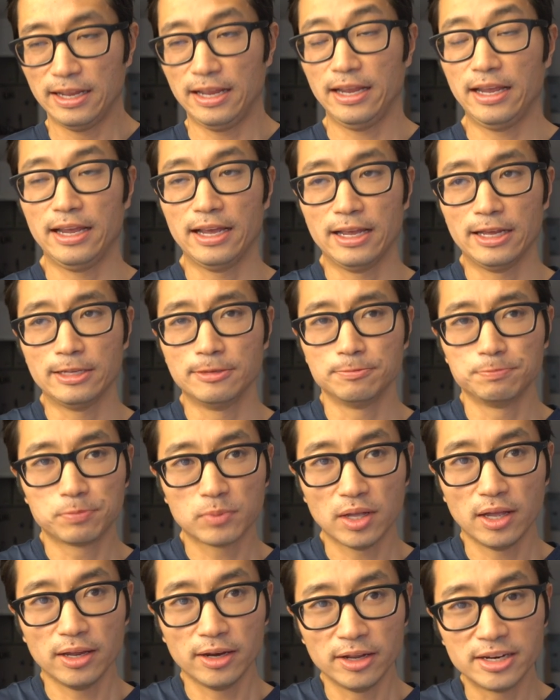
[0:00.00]

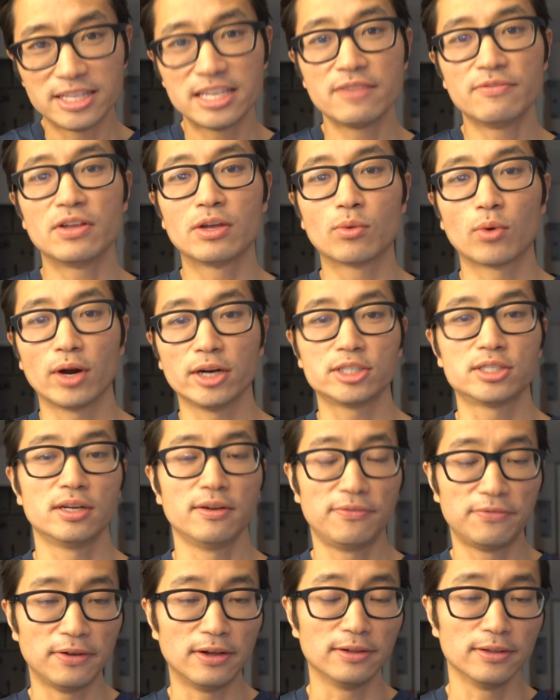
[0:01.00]
And on an evening where I
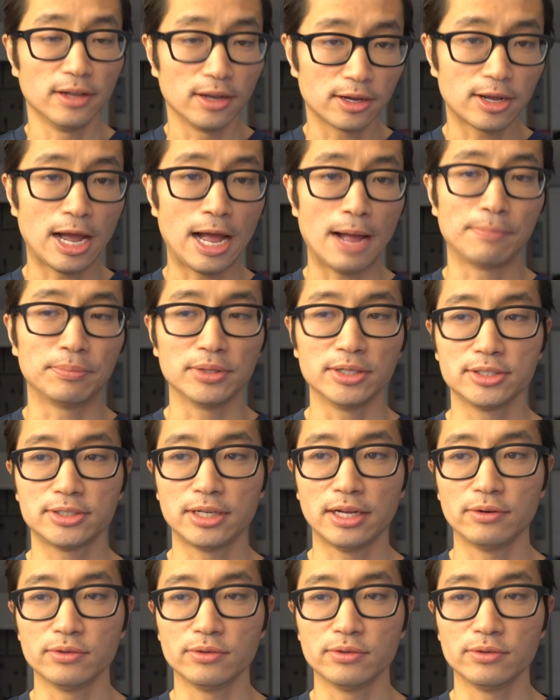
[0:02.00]
should have felt accomplished,